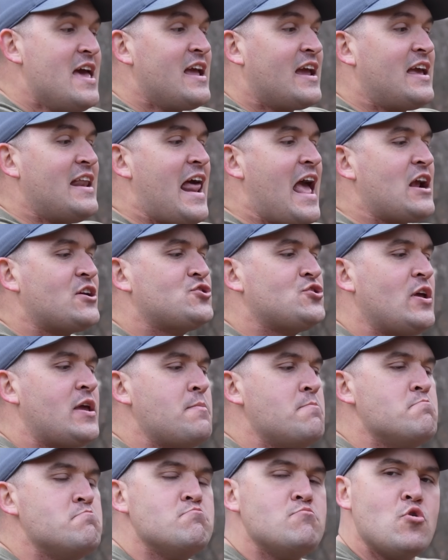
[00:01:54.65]
can actually
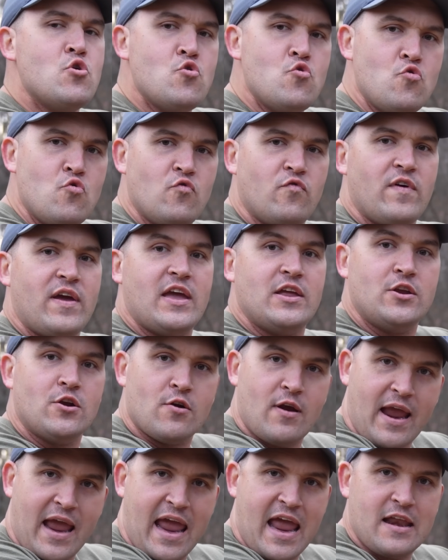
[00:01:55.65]
move in
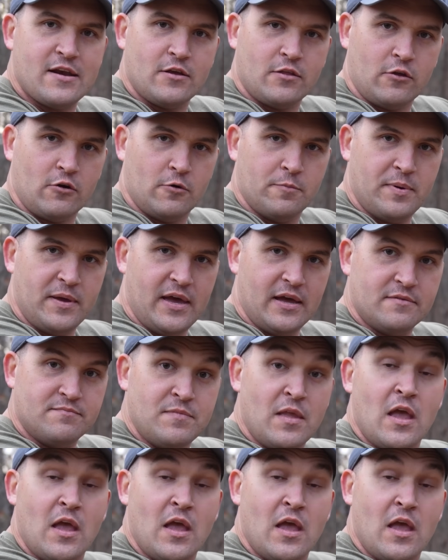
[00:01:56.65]
your hand a little bit.